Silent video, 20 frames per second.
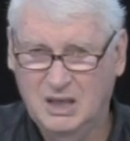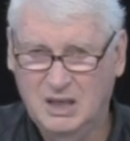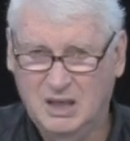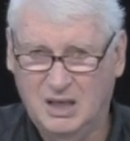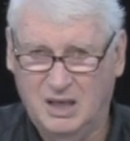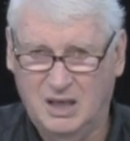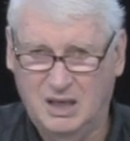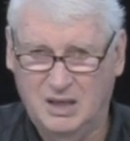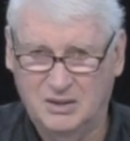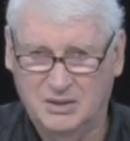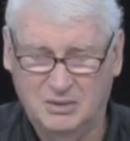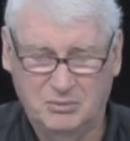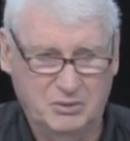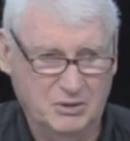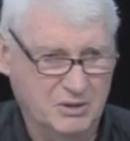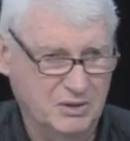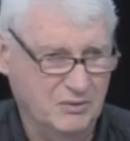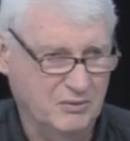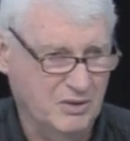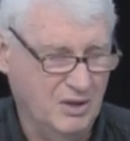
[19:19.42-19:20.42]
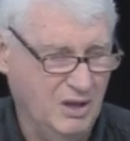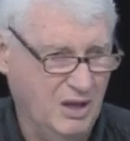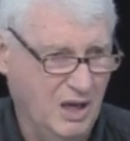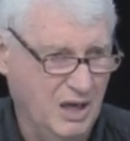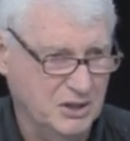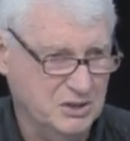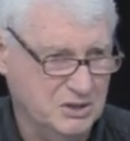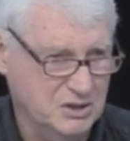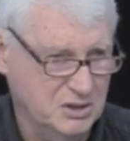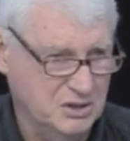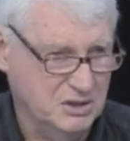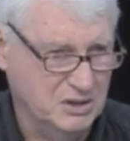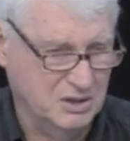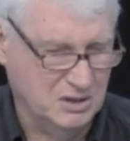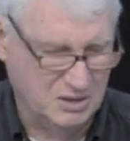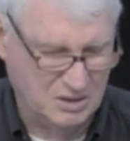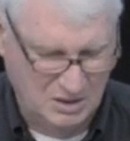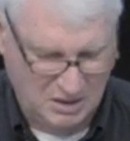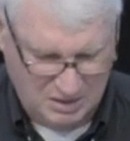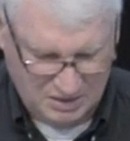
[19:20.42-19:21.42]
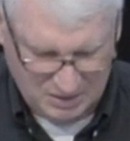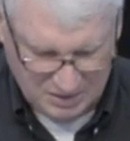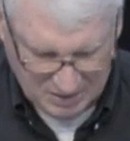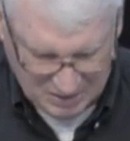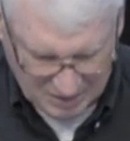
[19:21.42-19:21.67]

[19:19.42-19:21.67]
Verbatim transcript: uh, the book of Colossians uh, and